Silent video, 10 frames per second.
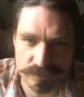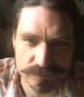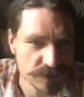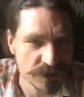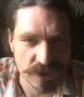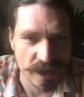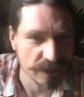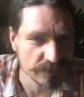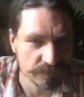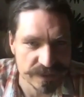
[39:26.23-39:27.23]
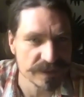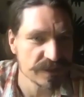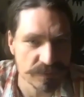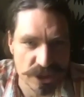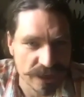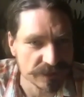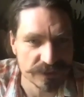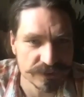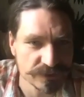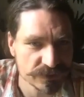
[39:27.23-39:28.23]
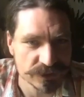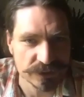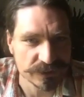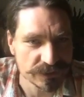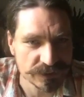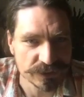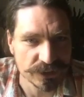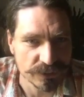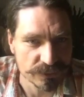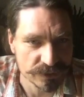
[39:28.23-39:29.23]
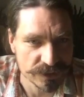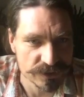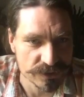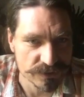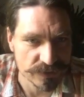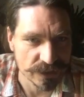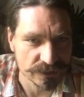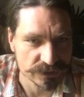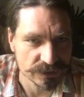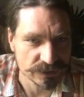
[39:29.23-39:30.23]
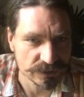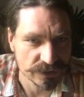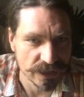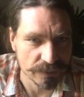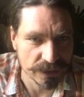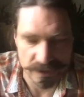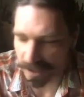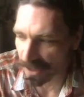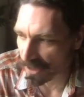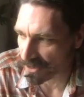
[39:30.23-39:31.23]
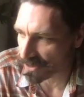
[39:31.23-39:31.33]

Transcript: design business objectives, and these sorts of things. And yeah, I mean, I think it's